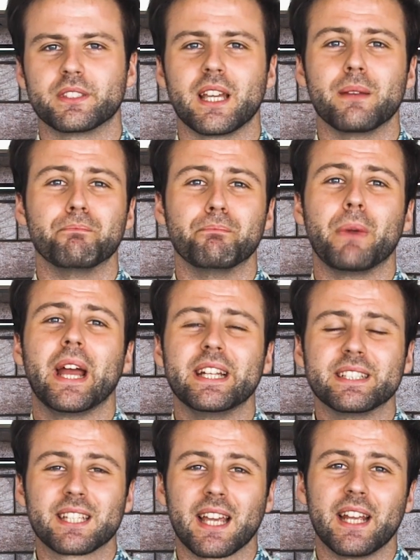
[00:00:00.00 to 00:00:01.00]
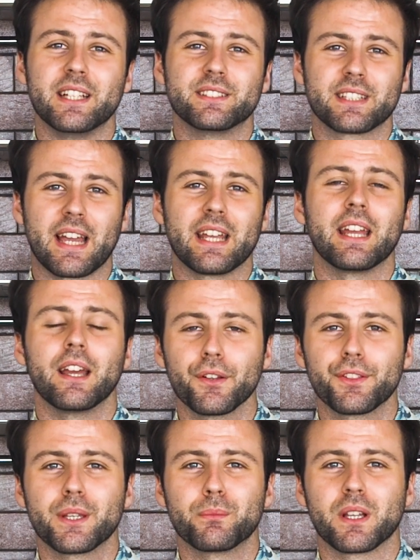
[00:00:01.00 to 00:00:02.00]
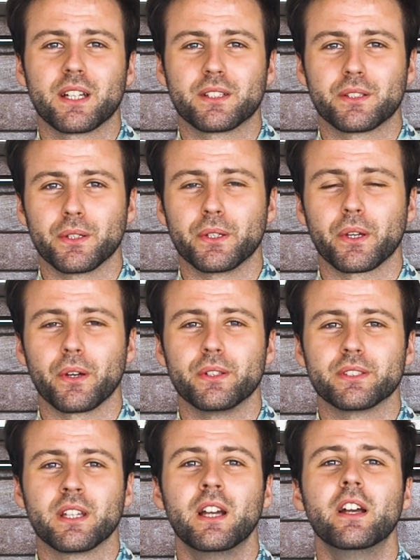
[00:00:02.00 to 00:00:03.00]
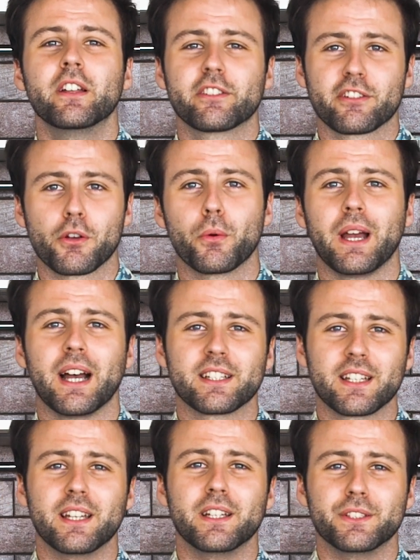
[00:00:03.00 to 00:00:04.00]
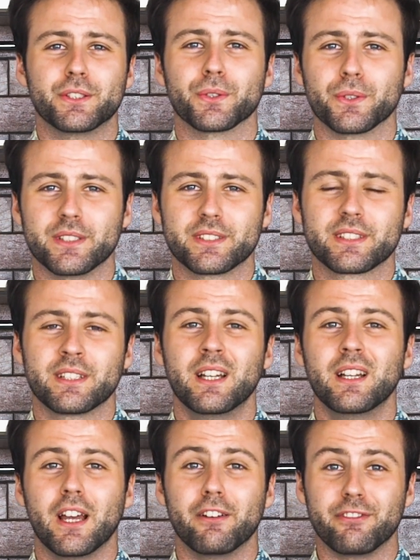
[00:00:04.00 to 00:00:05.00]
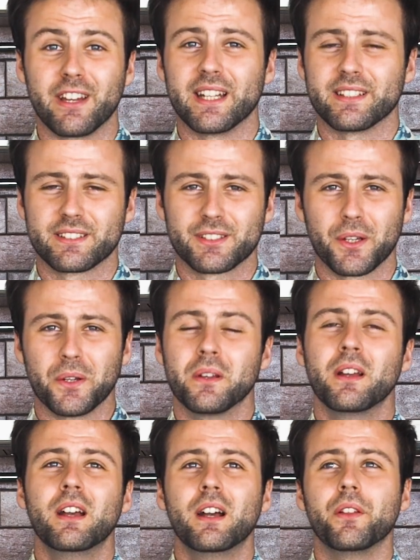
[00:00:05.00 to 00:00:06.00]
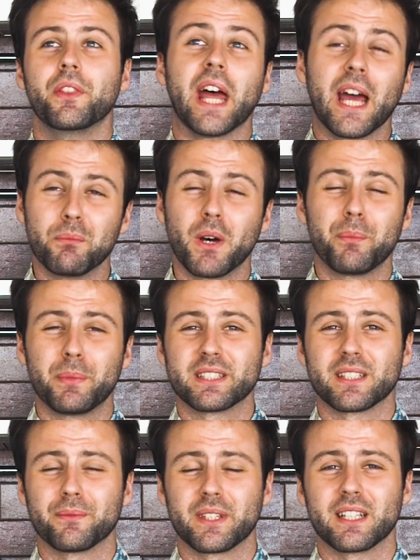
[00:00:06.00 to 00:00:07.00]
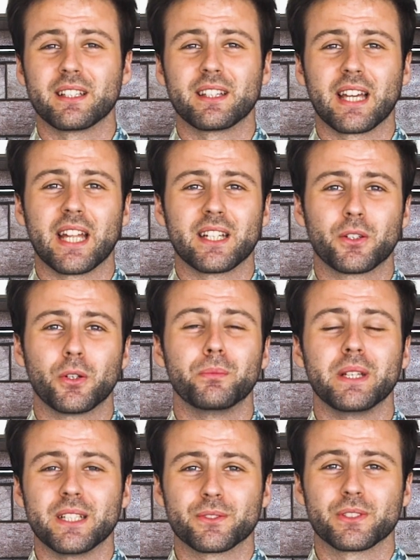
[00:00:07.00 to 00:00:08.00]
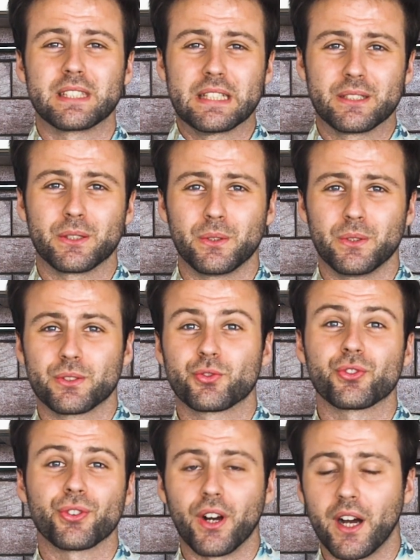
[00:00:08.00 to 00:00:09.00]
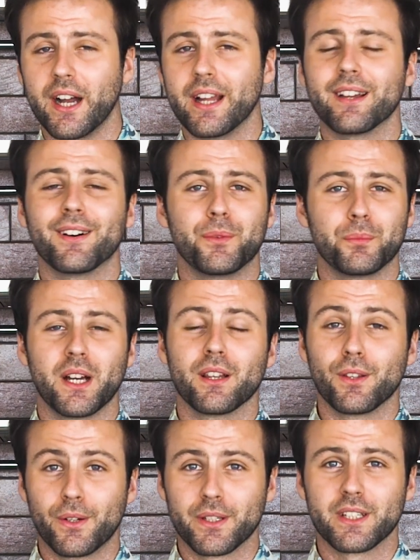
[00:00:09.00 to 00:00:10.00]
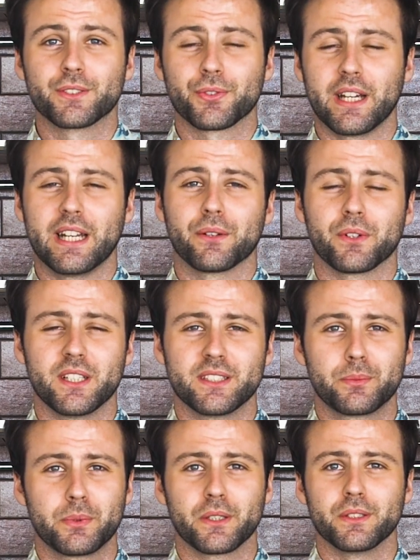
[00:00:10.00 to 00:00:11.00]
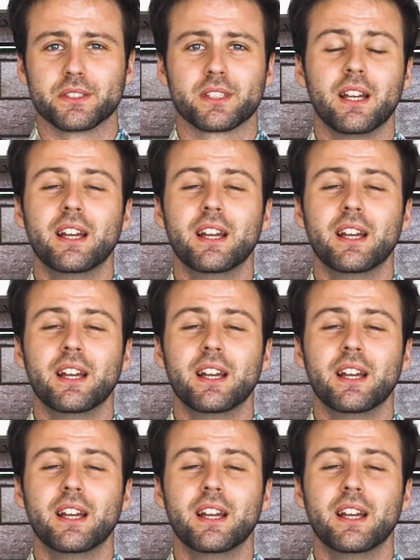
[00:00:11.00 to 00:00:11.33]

It maintains a healthy blood glucose throughout an endurance event. So that might be something that could be interesting to try on my longer training runs, because